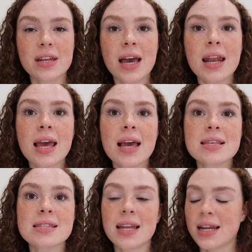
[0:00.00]

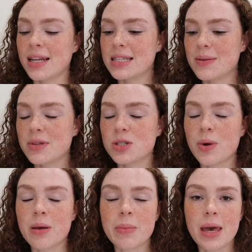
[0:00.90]
headaches and I need something to
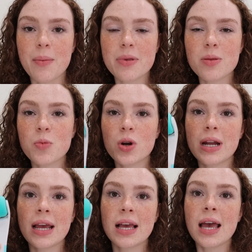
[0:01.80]
wake me up in the
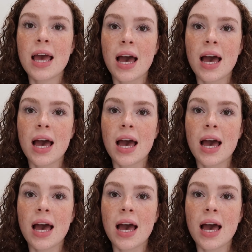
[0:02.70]
morning.